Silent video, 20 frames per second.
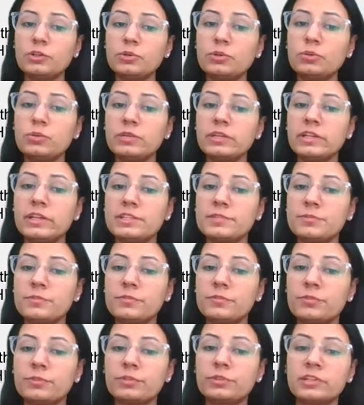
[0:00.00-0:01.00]
2 days
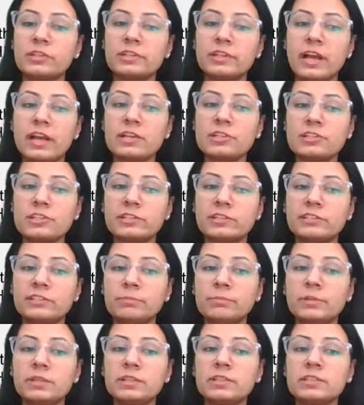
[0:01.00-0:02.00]
before the rash and
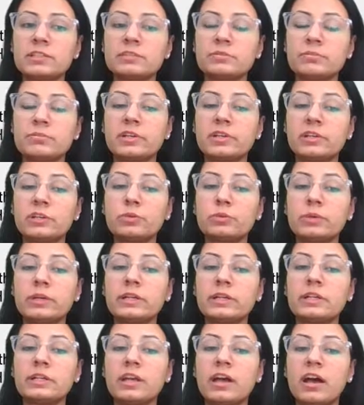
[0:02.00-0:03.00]
rapidly spread to
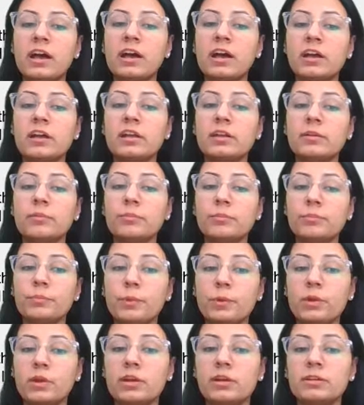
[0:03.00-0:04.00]
entire
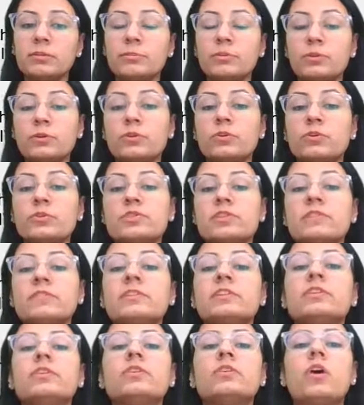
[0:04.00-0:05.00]
buccal mucosa
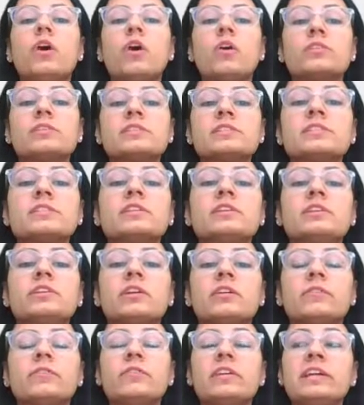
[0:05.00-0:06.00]
with the
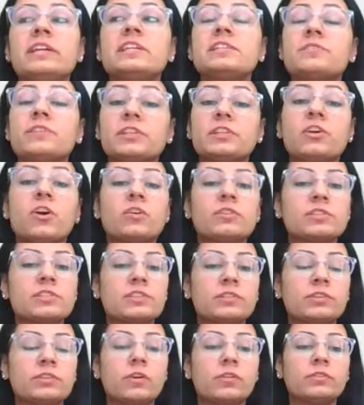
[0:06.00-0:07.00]
onset, fades with the
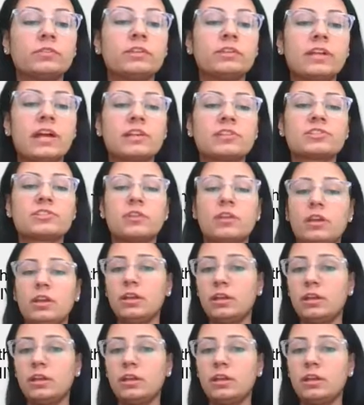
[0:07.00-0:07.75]
onset of the rash.